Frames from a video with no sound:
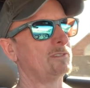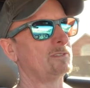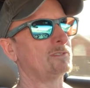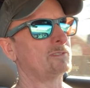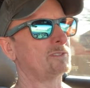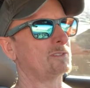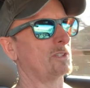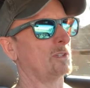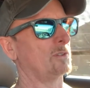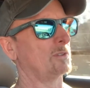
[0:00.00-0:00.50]

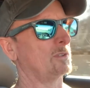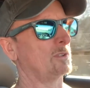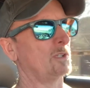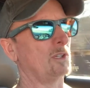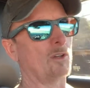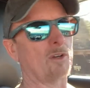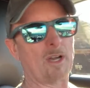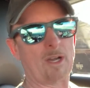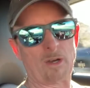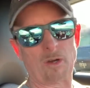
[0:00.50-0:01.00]
So
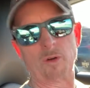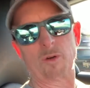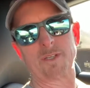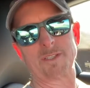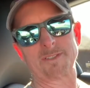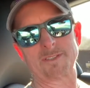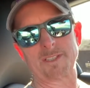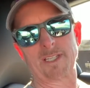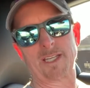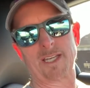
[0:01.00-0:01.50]
how I
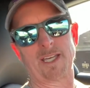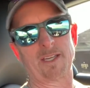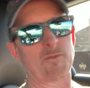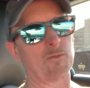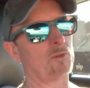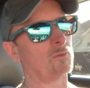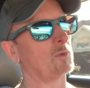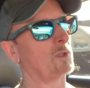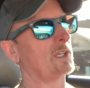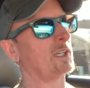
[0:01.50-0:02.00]
always say
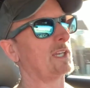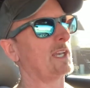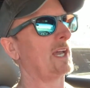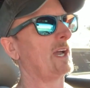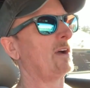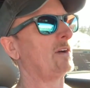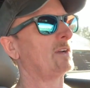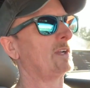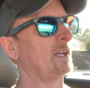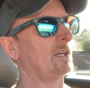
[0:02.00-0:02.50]
when we get
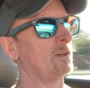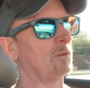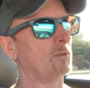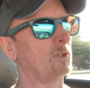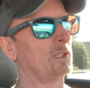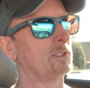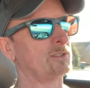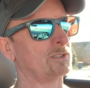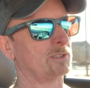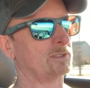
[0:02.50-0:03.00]
out, I don't want
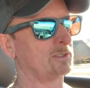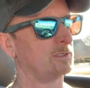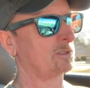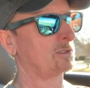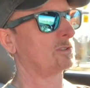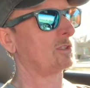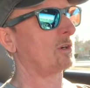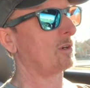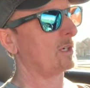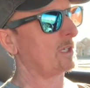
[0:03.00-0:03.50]
to just
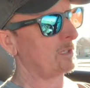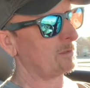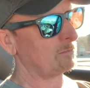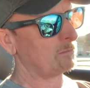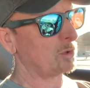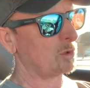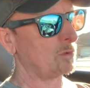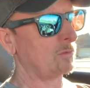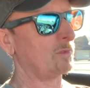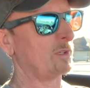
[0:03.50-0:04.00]
start it and
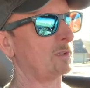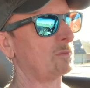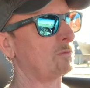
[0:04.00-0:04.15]
move it.